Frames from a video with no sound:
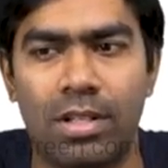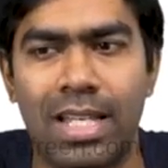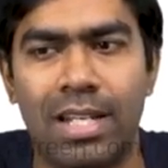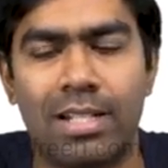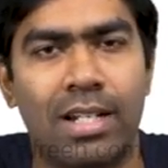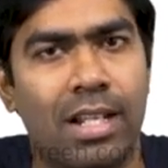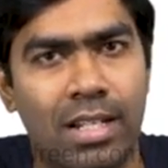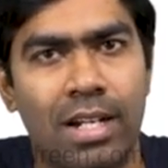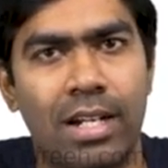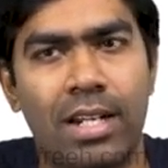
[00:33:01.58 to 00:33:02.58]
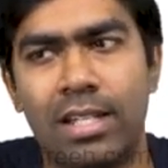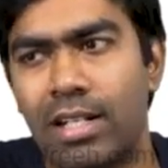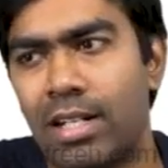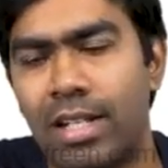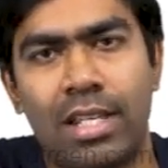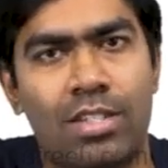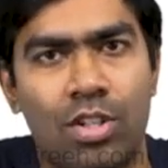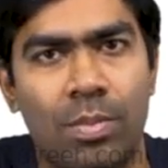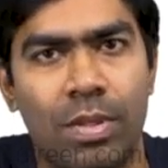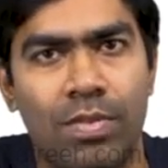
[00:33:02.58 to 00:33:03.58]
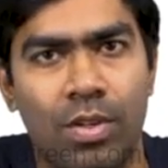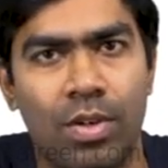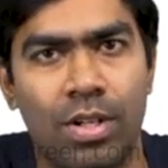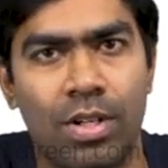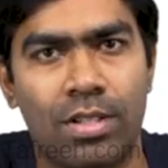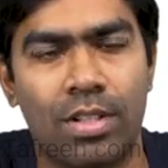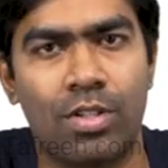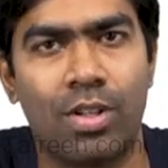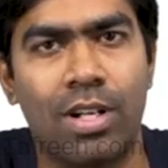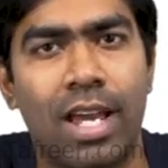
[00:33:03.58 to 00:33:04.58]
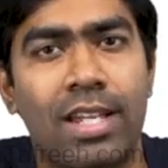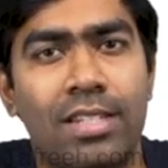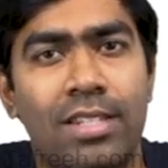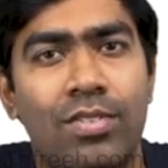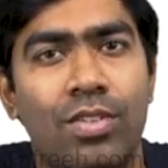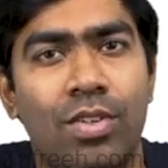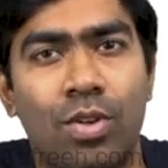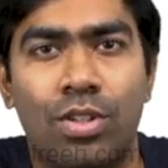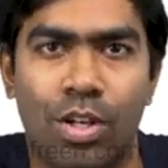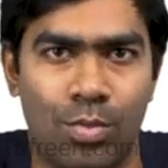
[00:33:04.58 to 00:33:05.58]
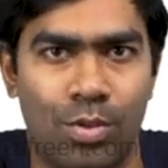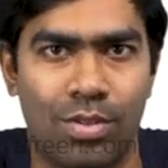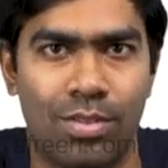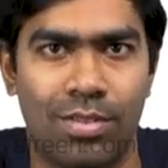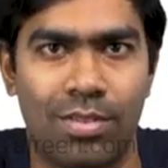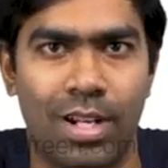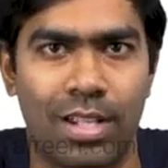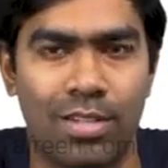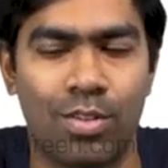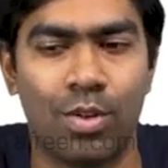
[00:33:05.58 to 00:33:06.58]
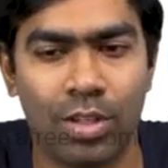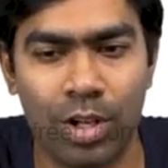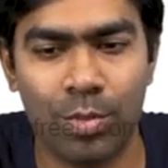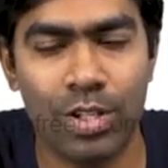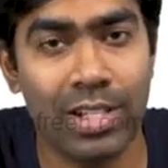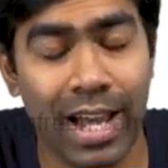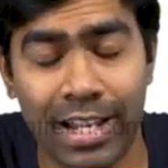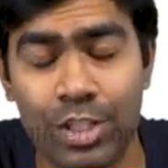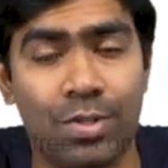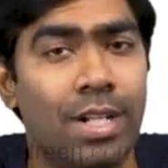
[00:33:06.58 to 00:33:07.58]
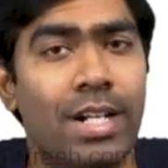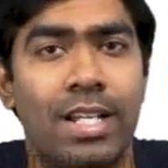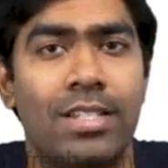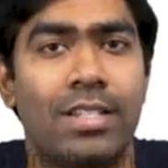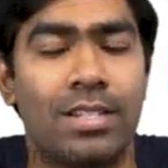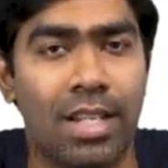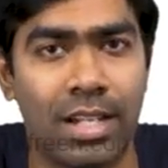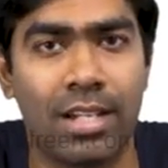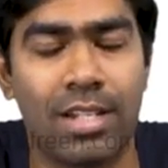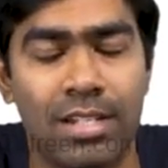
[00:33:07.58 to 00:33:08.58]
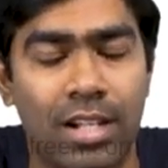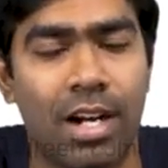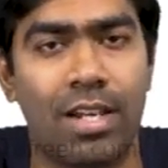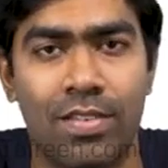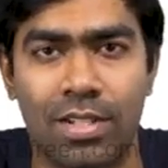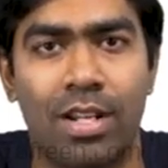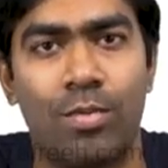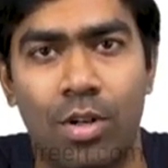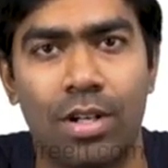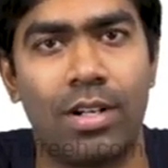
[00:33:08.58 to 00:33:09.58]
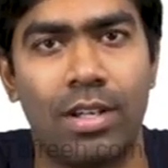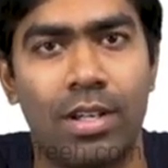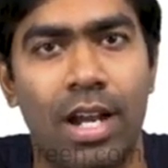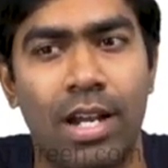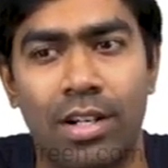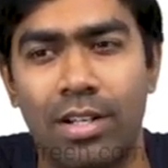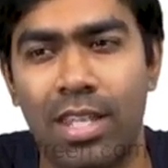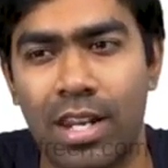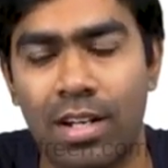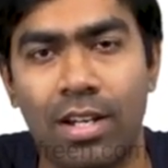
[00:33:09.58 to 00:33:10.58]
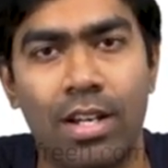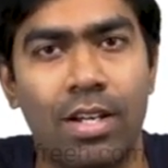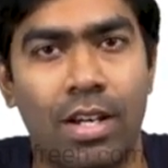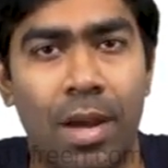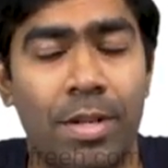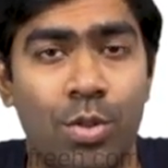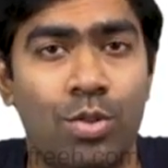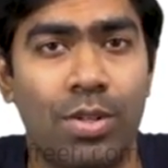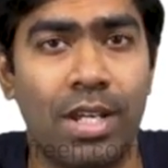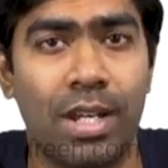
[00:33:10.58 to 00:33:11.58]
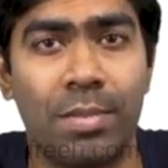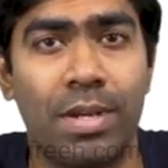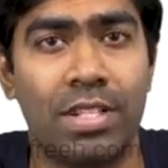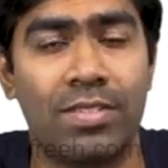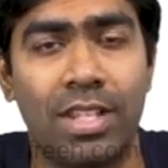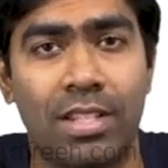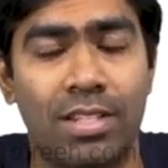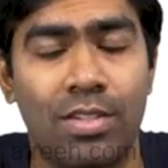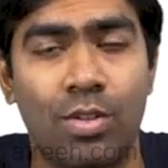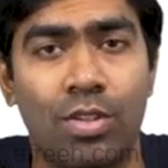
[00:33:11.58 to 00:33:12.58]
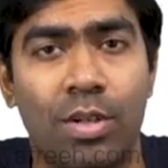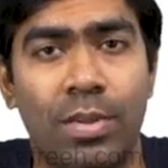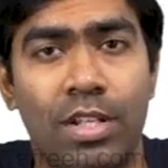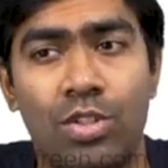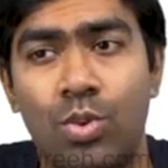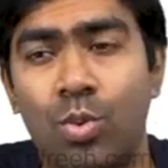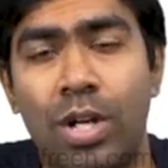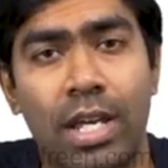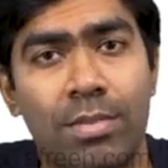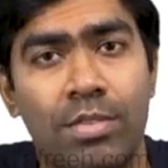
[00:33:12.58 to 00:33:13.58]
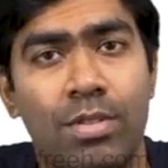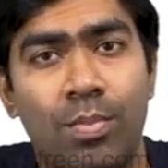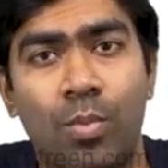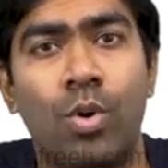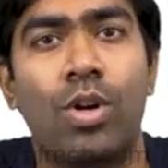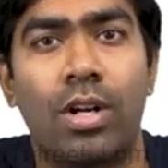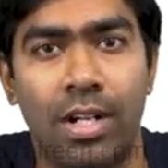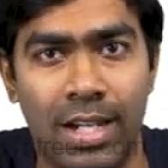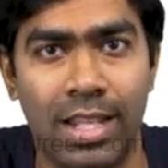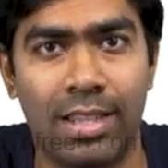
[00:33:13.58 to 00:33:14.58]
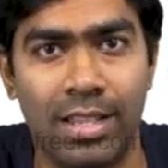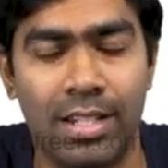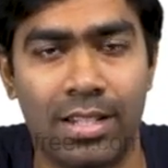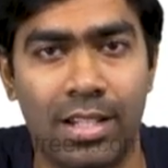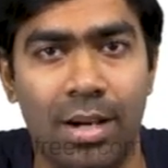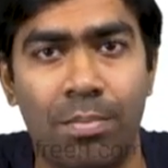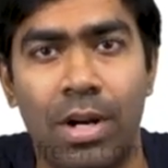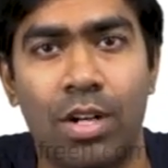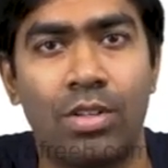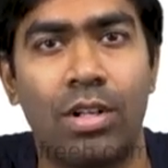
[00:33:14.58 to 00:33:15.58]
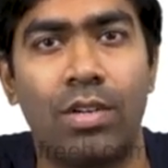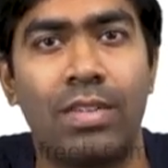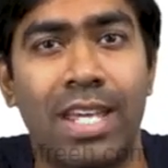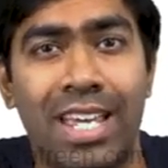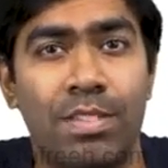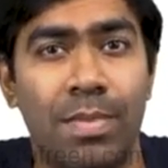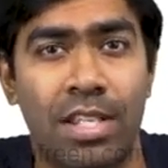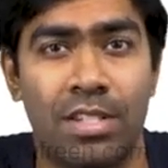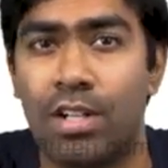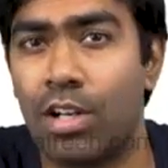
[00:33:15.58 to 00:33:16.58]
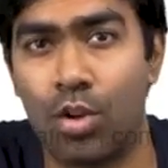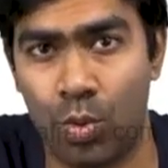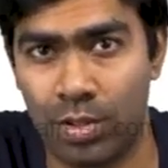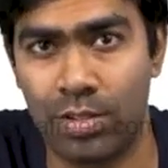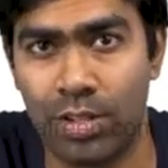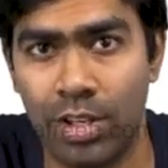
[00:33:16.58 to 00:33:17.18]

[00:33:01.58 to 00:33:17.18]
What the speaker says: there is another entity in the next topic we are going to discuss on excessive growth hormone. Excessive growth hormone is actually dangerous. They increase the cardiovascular mortality. And there are, usually any patient with excessive growth hormone has 2 times more death risk compared to that of the age-matched controls.